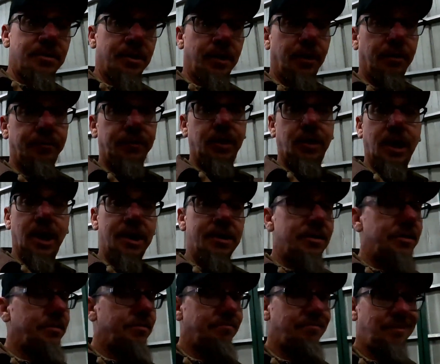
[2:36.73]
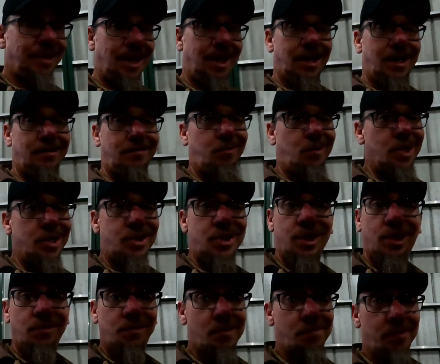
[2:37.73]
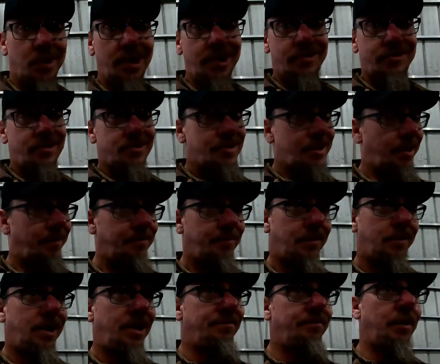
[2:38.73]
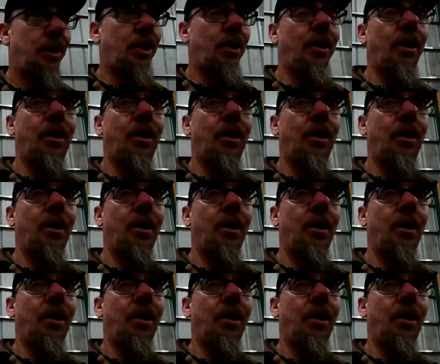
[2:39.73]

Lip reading: So if you guys need the windshield replaced or something, give them a